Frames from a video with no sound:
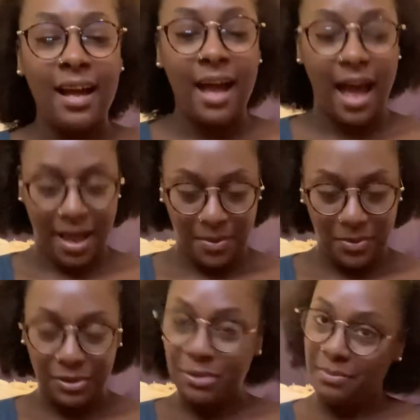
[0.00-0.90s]
I
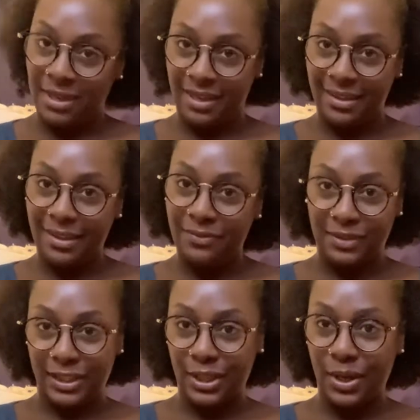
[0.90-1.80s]
want to make a
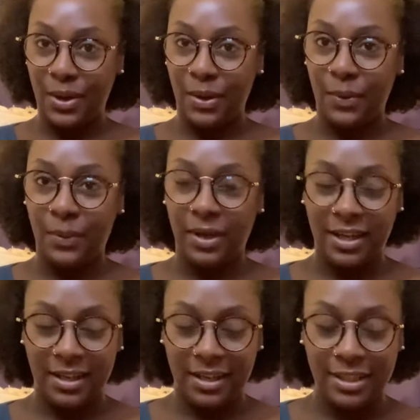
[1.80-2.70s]
video
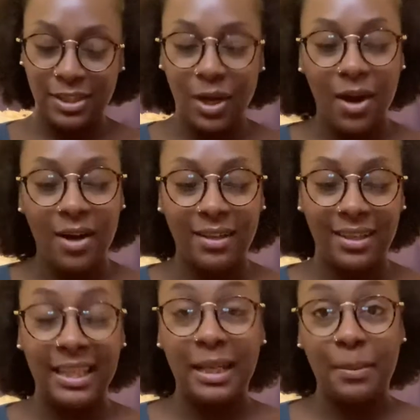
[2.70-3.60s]

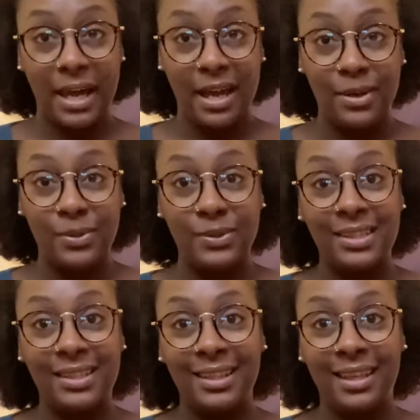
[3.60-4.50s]
talking about
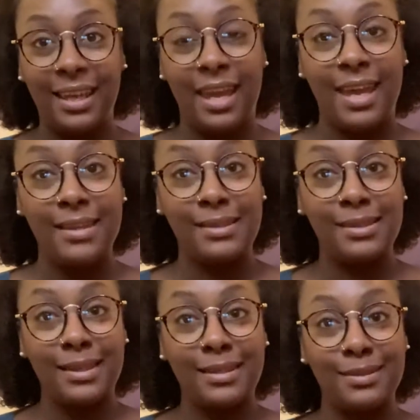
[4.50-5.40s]

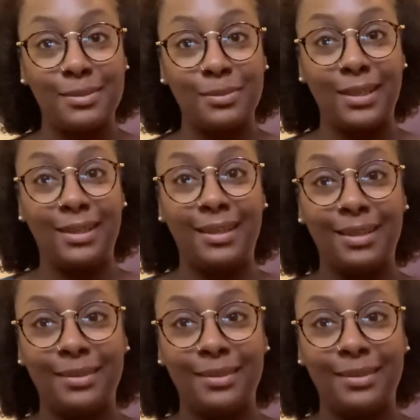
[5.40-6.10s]
ancestor money.